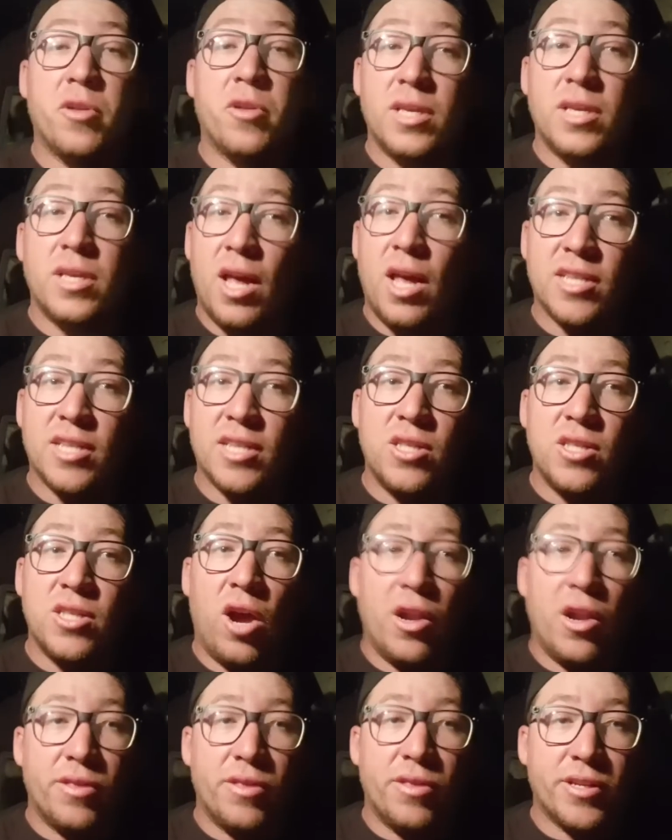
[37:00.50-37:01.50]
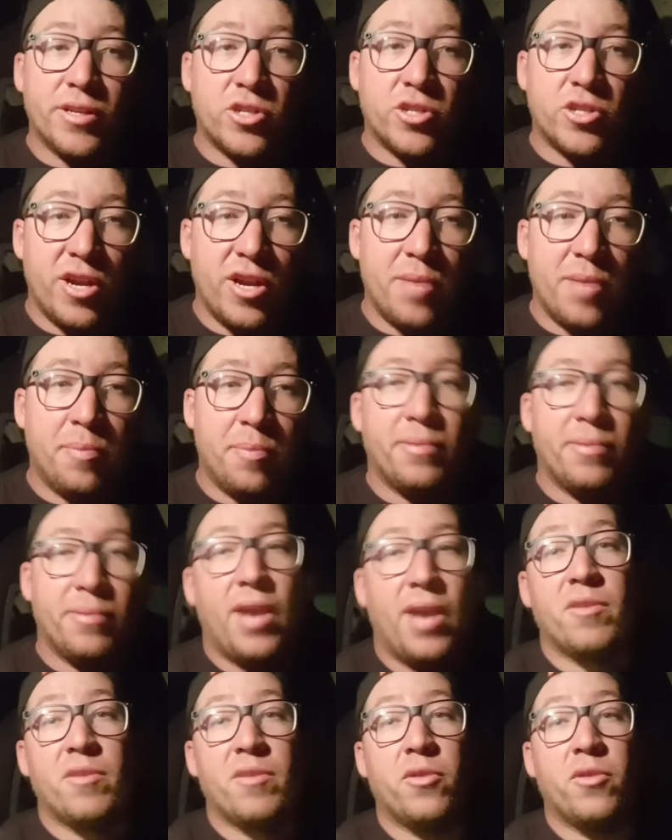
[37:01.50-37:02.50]
last night on the trip.
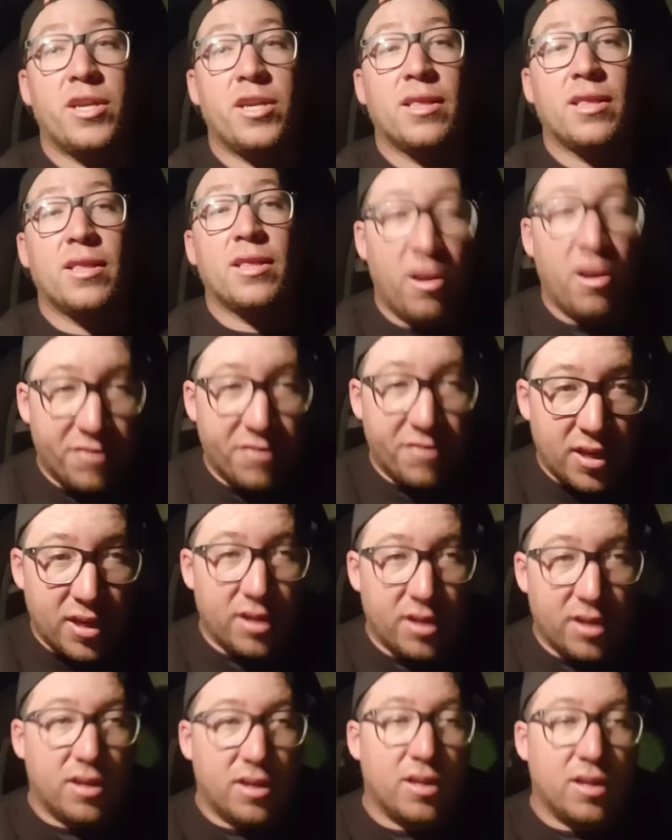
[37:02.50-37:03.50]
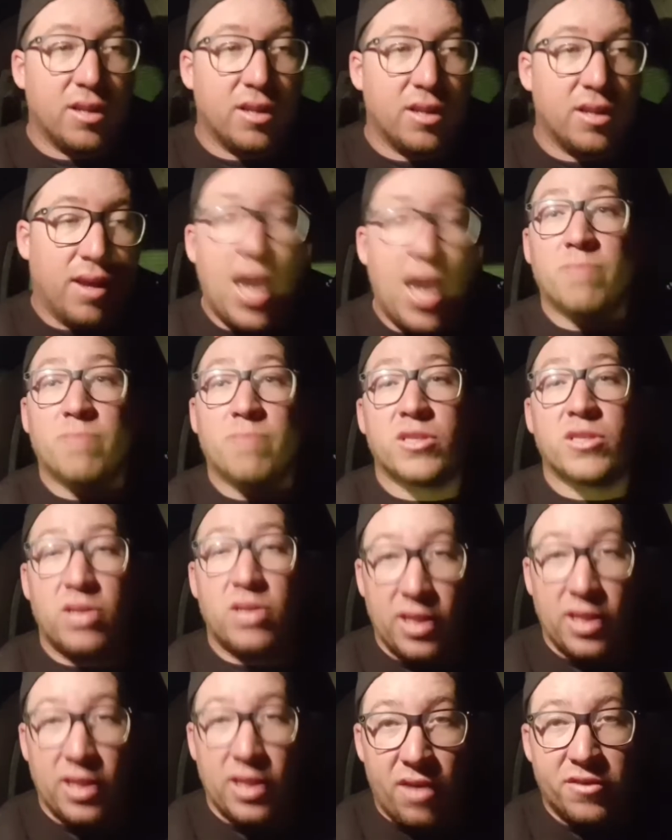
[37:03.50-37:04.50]
Everybody loved it,
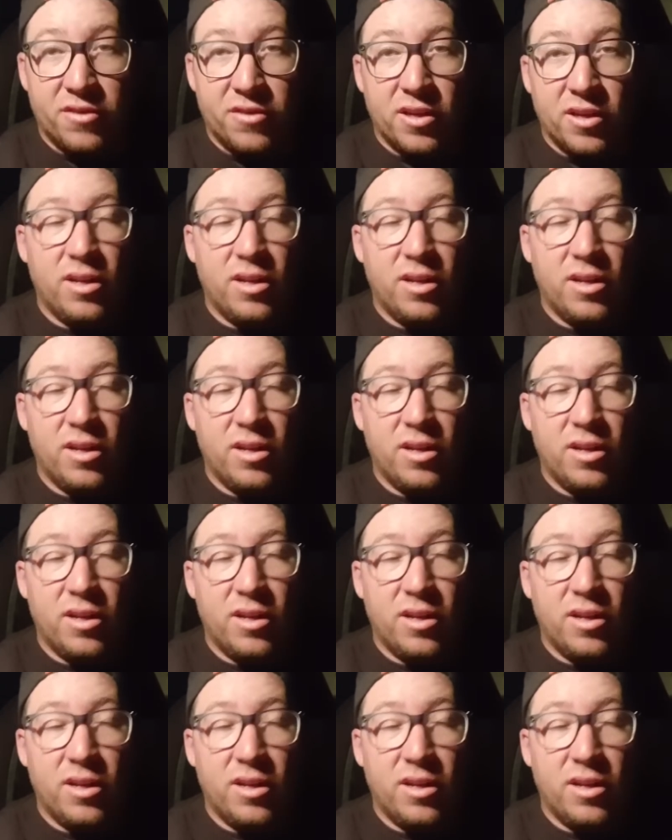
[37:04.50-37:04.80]
absolutely loved it.